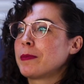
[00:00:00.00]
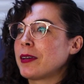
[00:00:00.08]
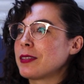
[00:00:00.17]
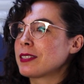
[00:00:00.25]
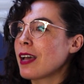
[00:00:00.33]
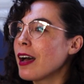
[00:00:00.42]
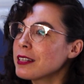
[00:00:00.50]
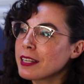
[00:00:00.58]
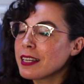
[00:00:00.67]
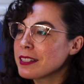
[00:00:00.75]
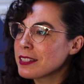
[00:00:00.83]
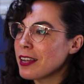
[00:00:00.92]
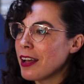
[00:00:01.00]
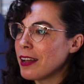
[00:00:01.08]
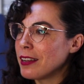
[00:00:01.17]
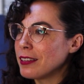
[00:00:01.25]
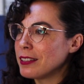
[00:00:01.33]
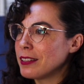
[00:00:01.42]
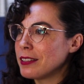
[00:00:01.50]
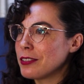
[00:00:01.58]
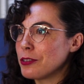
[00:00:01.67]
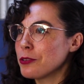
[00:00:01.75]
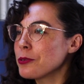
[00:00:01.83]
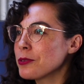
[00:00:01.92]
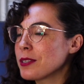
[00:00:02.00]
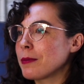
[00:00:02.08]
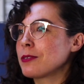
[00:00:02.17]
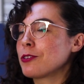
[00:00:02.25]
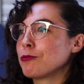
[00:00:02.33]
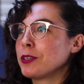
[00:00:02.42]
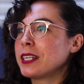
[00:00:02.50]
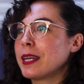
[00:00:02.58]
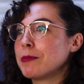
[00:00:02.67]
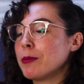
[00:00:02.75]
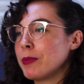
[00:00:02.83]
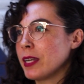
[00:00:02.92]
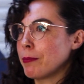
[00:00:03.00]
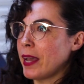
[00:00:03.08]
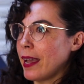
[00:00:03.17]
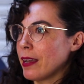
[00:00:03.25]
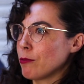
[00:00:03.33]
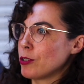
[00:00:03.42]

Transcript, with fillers: me about this contest on the news to rename the Big Bang,